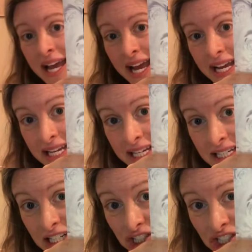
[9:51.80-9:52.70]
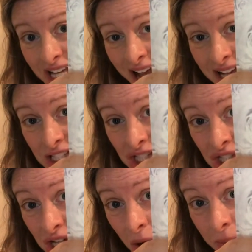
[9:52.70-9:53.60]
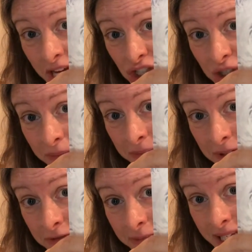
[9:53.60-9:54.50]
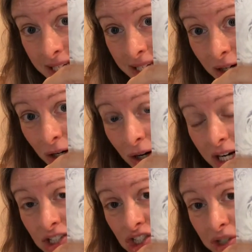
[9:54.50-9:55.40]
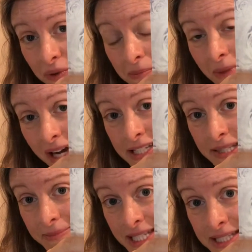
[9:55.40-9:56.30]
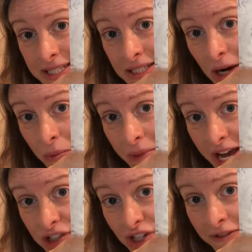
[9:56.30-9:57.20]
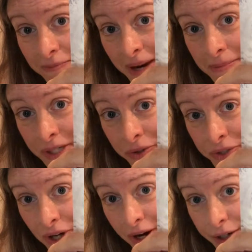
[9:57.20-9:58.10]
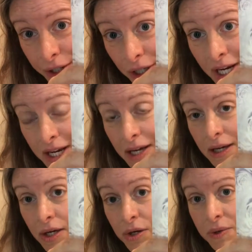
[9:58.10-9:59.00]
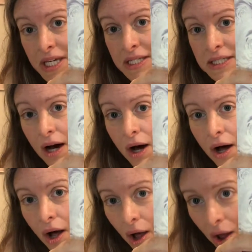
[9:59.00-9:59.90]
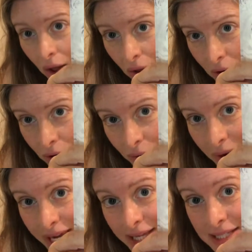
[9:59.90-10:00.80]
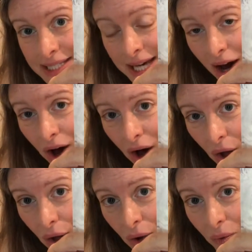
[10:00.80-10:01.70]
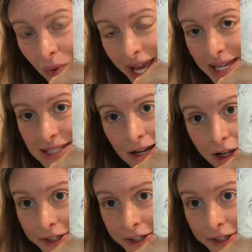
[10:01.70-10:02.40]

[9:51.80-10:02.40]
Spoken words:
And she has so much movement in her, and she reminds me so much of my middle daughter, who is always, always on the